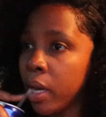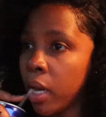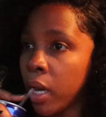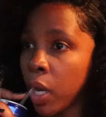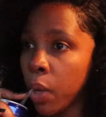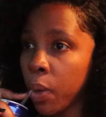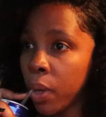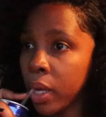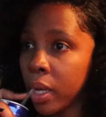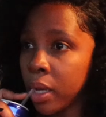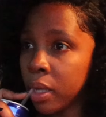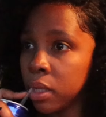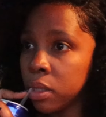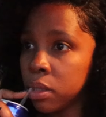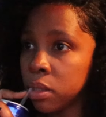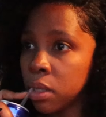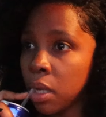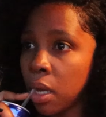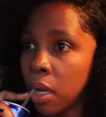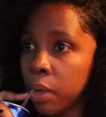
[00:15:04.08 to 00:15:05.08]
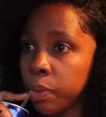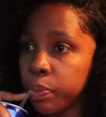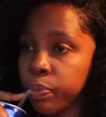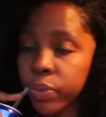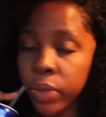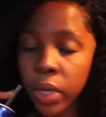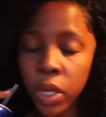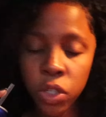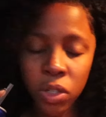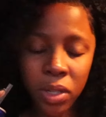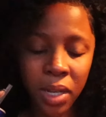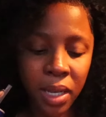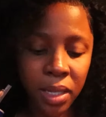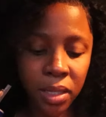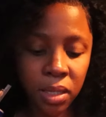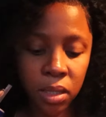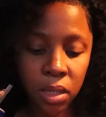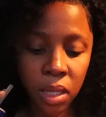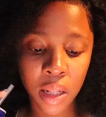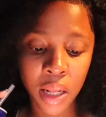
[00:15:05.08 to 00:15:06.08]
anyway, guys, catch you
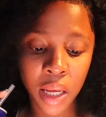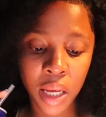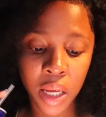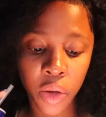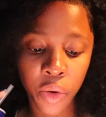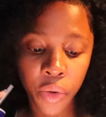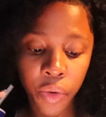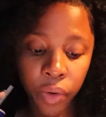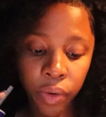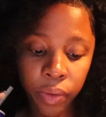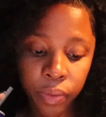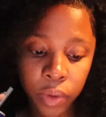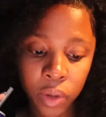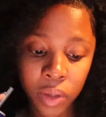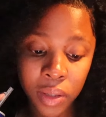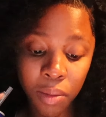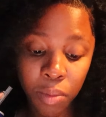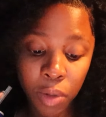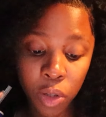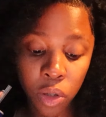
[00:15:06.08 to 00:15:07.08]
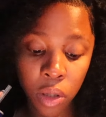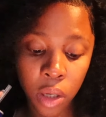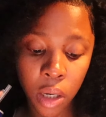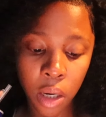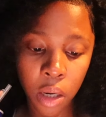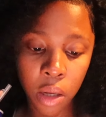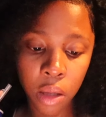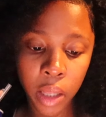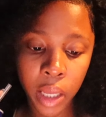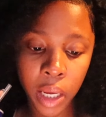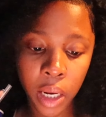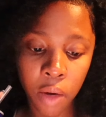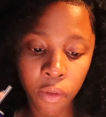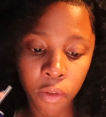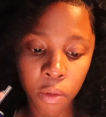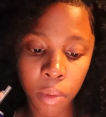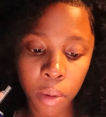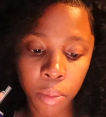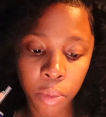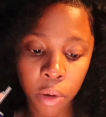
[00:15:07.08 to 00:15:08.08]
guys later because I'm actually a little early
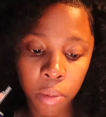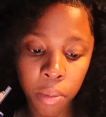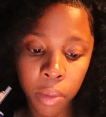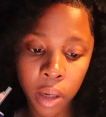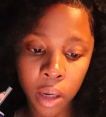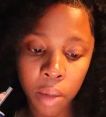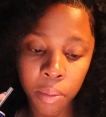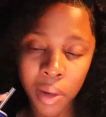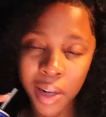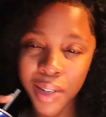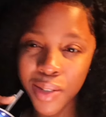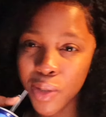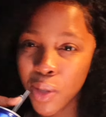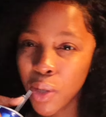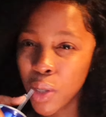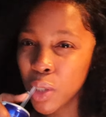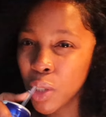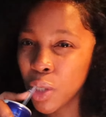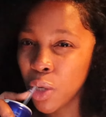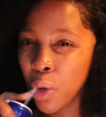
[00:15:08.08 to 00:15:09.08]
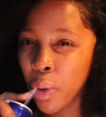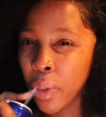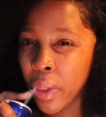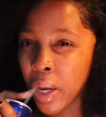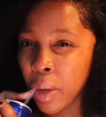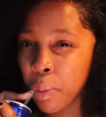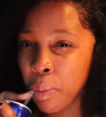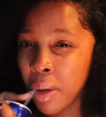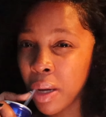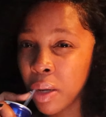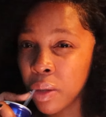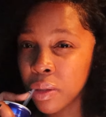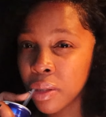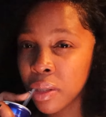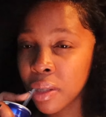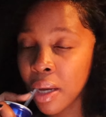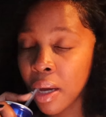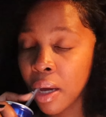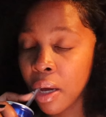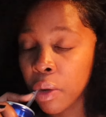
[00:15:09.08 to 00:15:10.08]
for my appointment. Let me let Ntokozo know that I'm
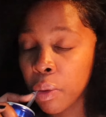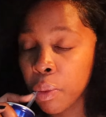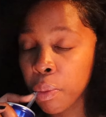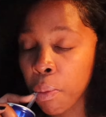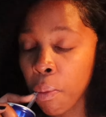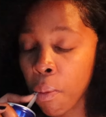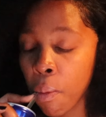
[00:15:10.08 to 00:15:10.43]
outside.